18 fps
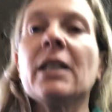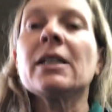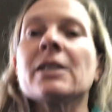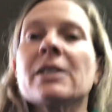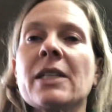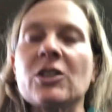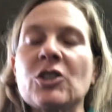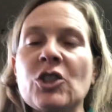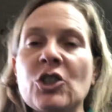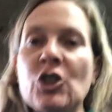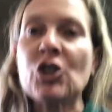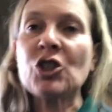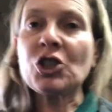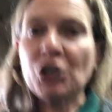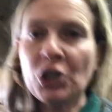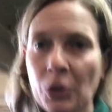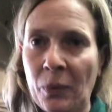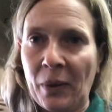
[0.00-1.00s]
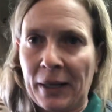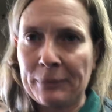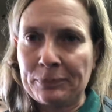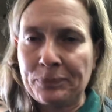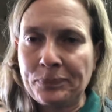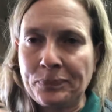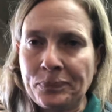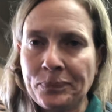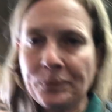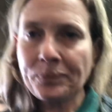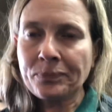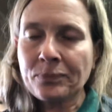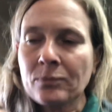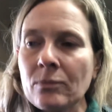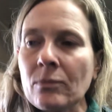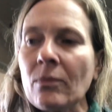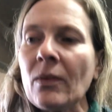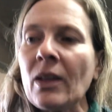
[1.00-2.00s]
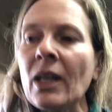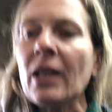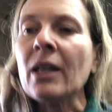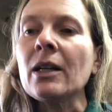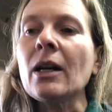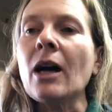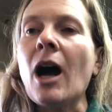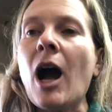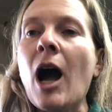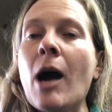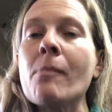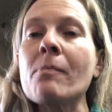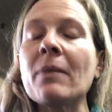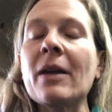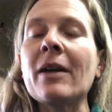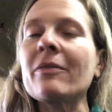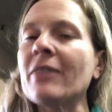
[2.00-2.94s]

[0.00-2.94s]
such as chewing. Um,